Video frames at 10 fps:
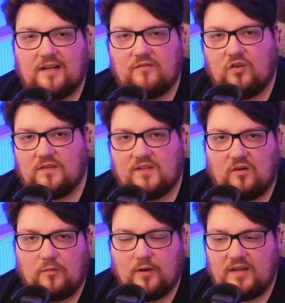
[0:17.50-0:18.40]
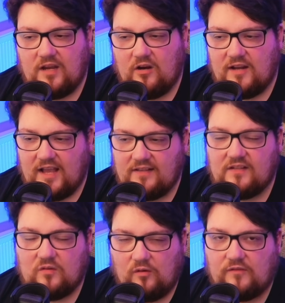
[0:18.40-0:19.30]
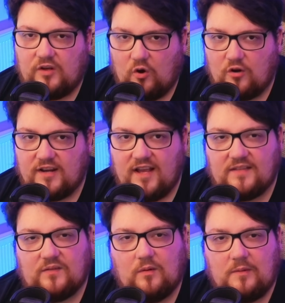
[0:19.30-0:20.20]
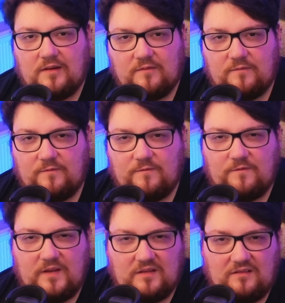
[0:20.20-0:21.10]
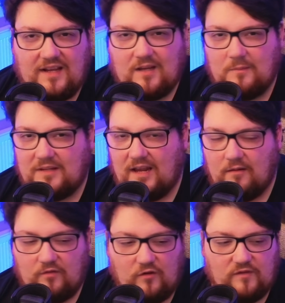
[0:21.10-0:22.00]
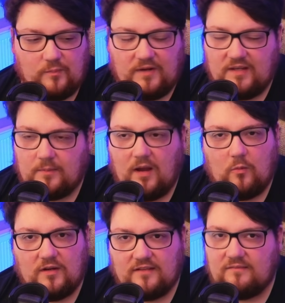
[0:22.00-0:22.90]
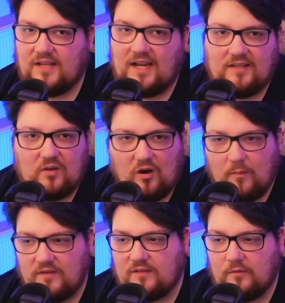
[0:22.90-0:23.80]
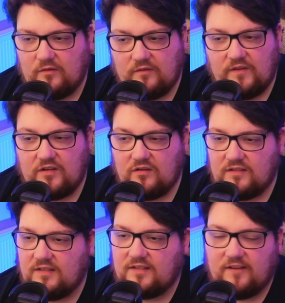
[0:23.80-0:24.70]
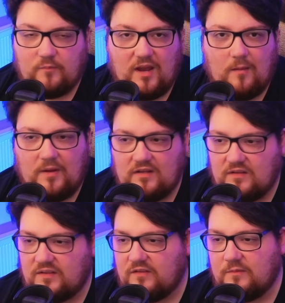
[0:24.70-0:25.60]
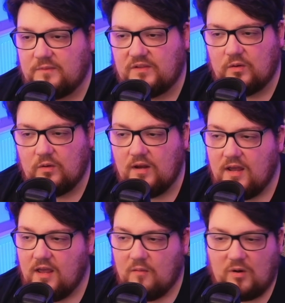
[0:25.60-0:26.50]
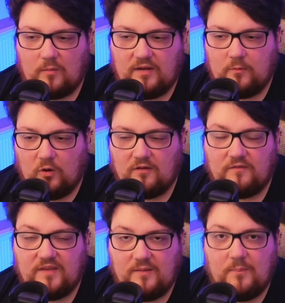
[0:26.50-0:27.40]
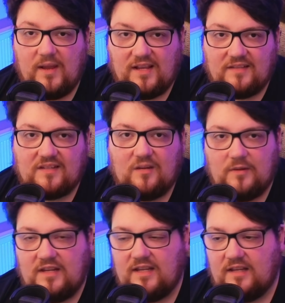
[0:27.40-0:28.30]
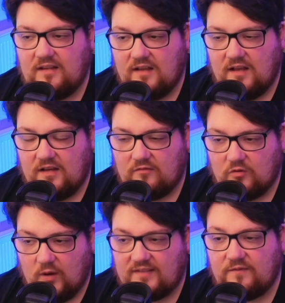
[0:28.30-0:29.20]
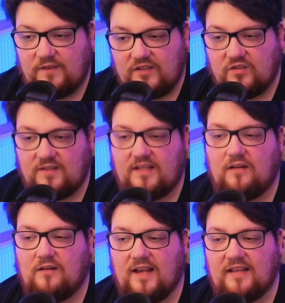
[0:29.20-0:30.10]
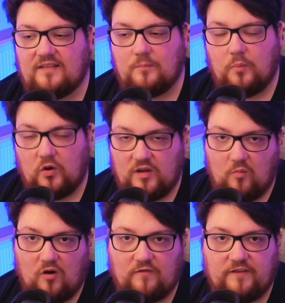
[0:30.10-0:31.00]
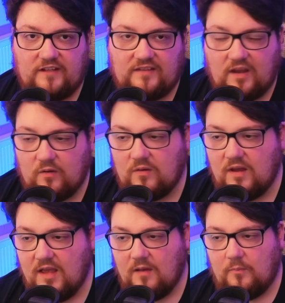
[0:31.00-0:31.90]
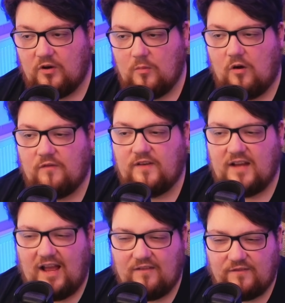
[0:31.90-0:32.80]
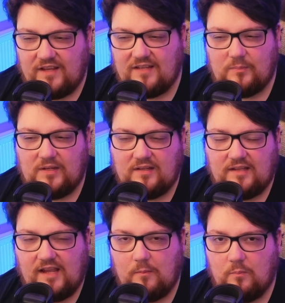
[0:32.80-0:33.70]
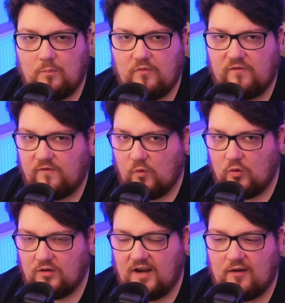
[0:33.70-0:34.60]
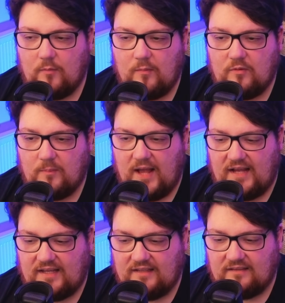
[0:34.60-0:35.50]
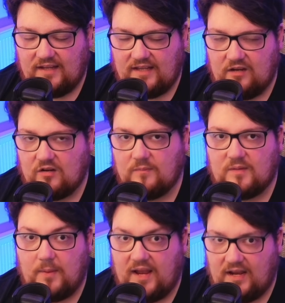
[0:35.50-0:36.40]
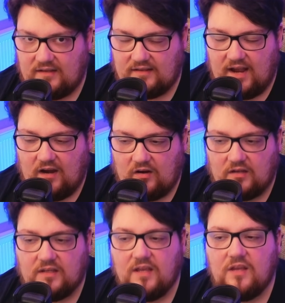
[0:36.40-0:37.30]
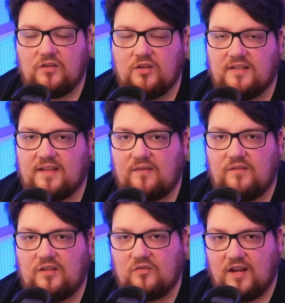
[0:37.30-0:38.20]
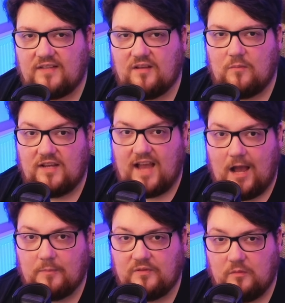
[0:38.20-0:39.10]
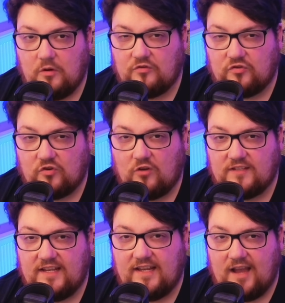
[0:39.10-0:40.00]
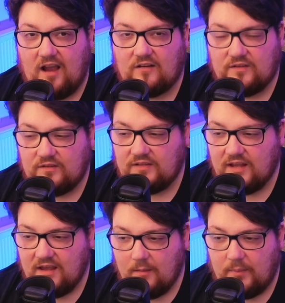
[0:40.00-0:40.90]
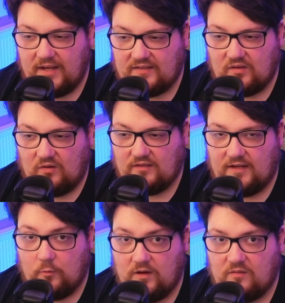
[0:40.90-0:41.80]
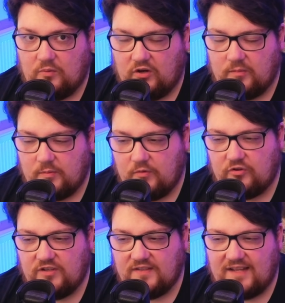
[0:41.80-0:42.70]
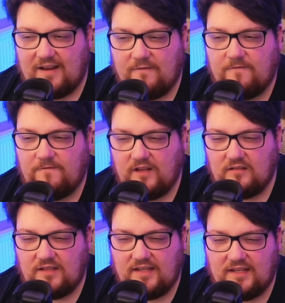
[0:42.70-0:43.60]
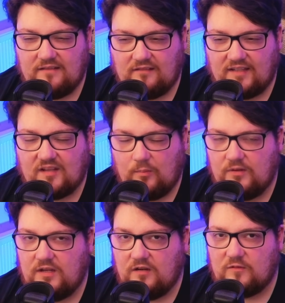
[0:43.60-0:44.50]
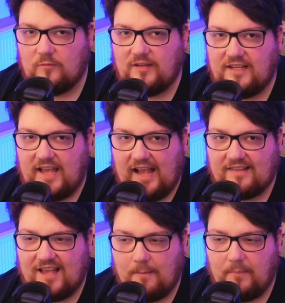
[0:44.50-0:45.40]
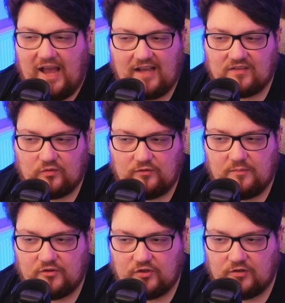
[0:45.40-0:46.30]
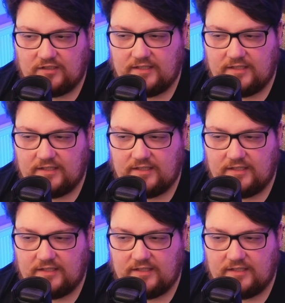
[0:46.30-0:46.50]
a lot to talk about here, and it isn't overly organized, so I'm gonna feel like I'm kind of all over the place, but I want to kind of talk about some of the new features and just give my opinions on them. So probably one of the biggest community requested features here is body morphing. Now, body morphing I think has been in the game before. I remember back in like Here Comes the Pain era, you can definitely create some like absolute monstrosity characters based on like weird body proportions, and I feel like in the last couple of years we've been getting that back slowly but surely.